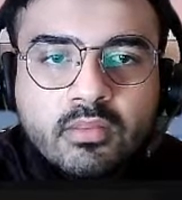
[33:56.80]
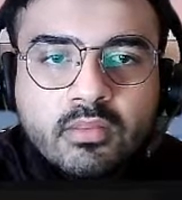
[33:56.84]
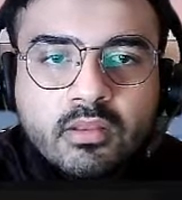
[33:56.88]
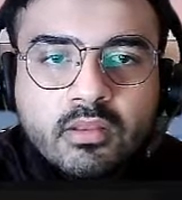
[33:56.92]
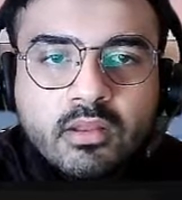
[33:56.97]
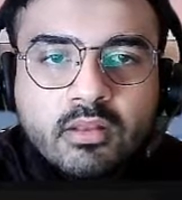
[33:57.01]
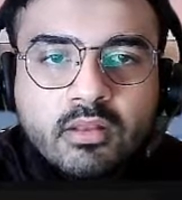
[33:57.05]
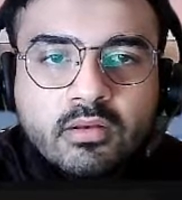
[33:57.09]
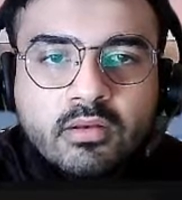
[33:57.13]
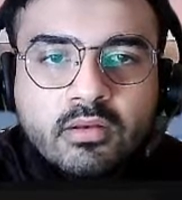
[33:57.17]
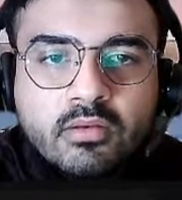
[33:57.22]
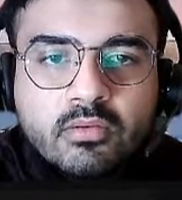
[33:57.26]

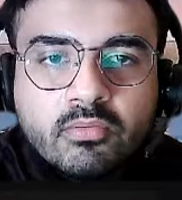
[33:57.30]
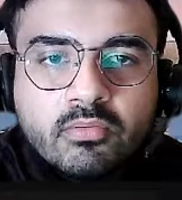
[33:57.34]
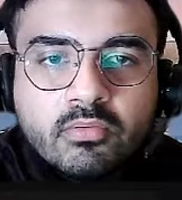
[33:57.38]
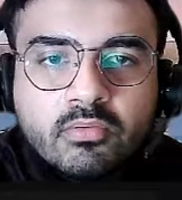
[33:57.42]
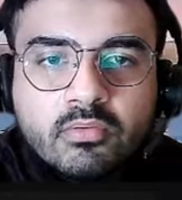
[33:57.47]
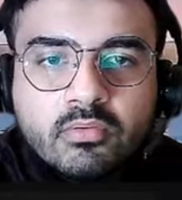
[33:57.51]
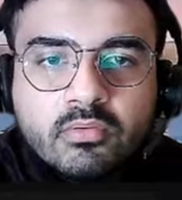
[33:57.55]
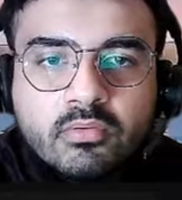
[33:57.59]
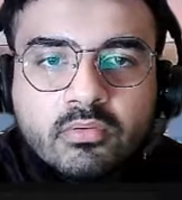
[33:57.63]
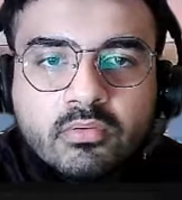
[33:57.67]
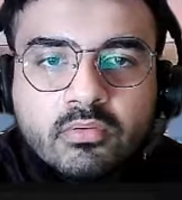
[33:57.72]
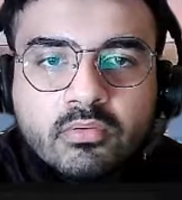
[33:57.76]
And
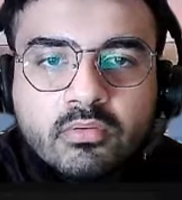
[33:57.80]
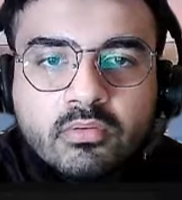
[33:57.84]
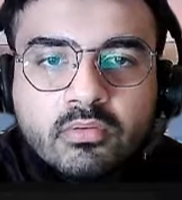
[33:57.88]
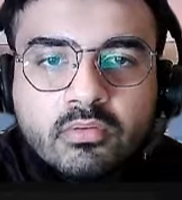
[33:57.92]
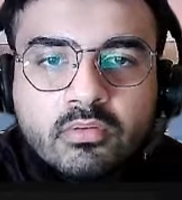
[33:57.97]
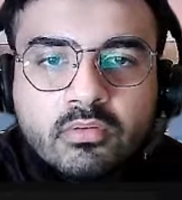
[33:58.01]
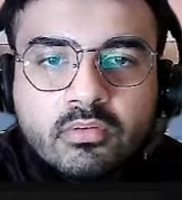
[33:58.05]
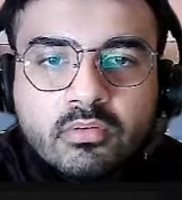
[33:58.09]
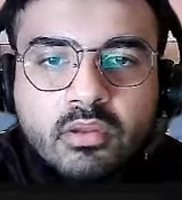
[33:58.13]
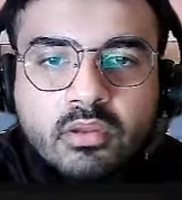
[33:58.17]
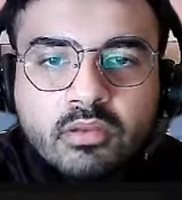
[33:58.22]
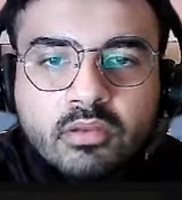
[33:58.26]

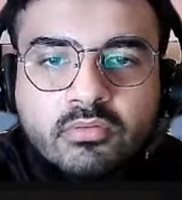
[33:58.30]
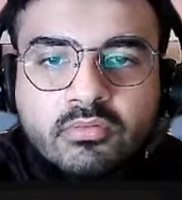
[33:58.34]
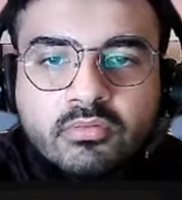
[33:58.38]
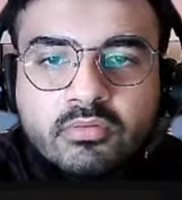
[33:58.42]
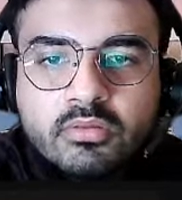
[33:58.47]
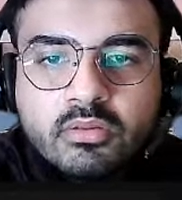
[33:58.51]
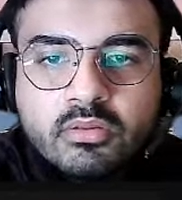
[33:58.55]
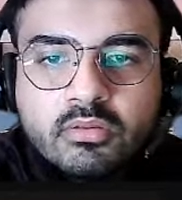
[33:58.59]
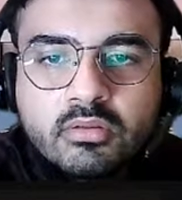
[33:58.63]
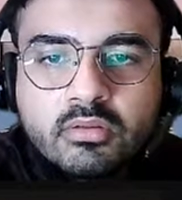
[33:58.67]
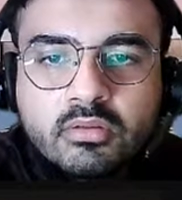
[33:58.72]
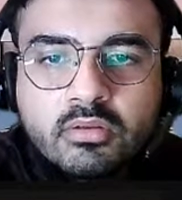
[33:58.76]
knight g6
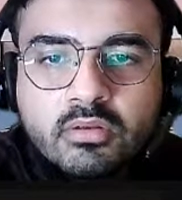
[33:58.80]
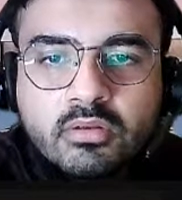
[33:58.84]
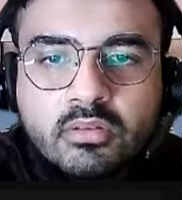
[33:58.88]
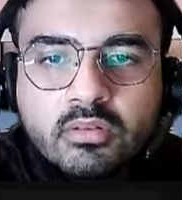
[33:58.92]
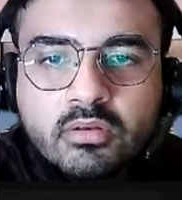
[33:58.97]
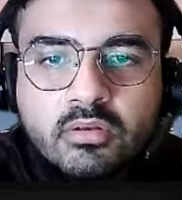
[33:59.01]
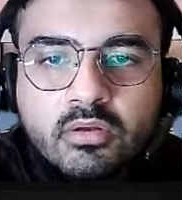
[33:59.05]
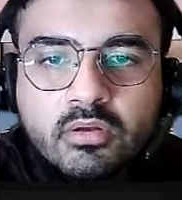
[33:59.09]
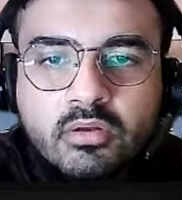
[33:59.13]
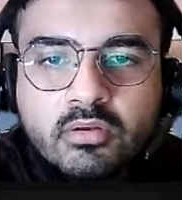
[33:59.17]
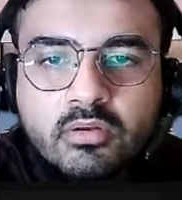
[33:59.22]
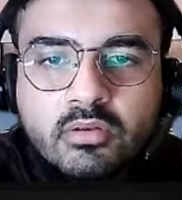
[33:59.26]
is
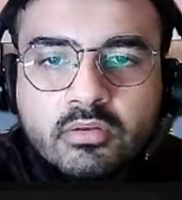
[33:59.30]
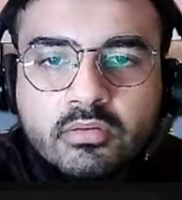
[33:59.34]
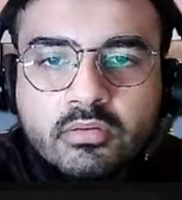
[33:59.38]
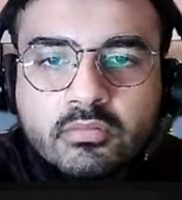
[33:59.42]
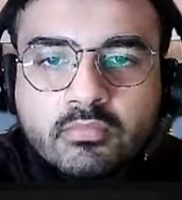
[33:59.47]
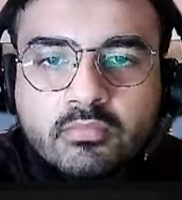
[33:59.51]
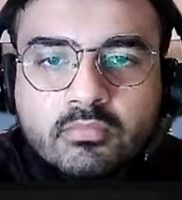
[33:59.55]
another idea.